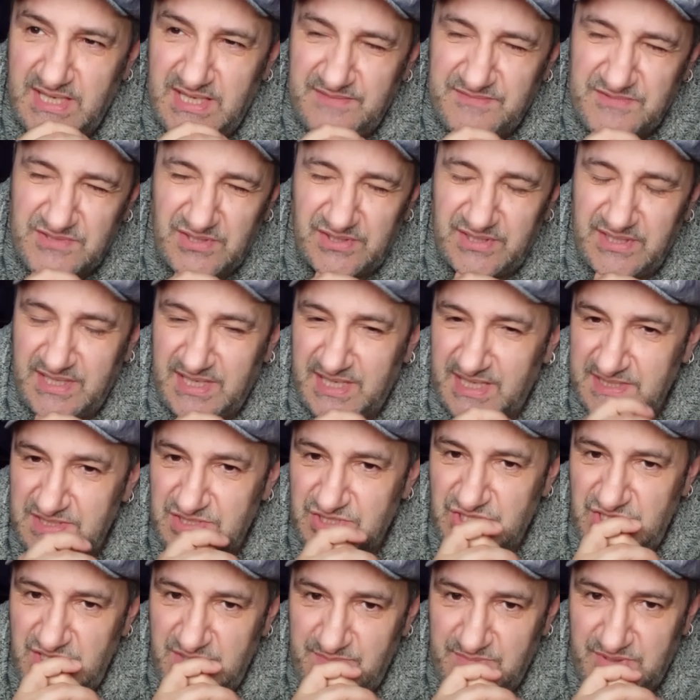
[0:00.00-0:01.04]
It's got a
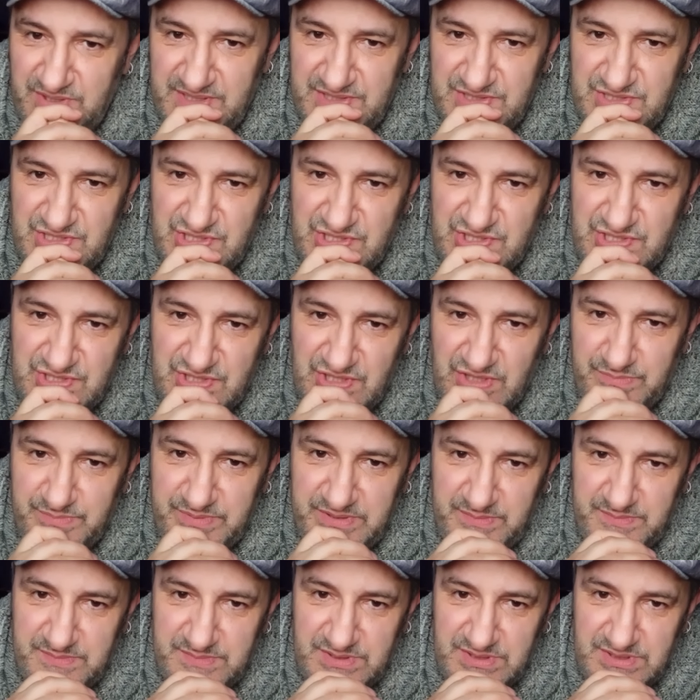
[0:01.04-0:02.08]
hunch he might stop
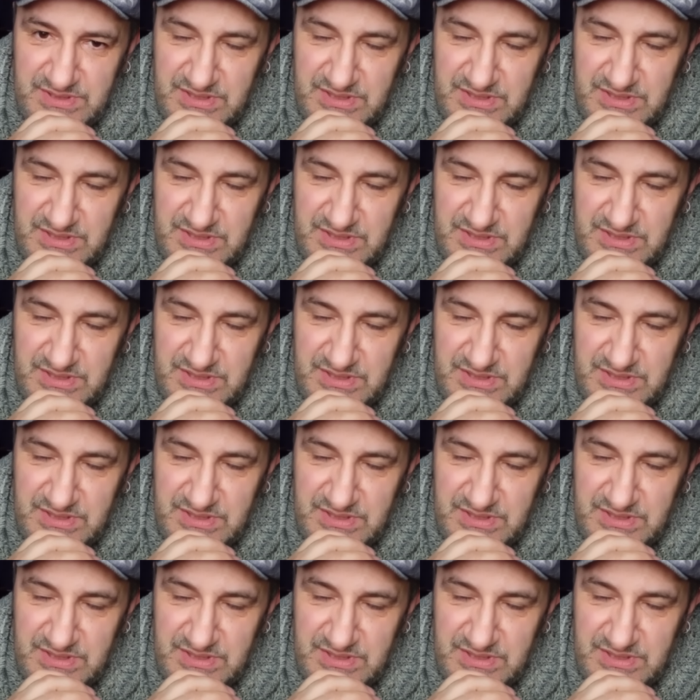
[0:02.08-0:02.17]
him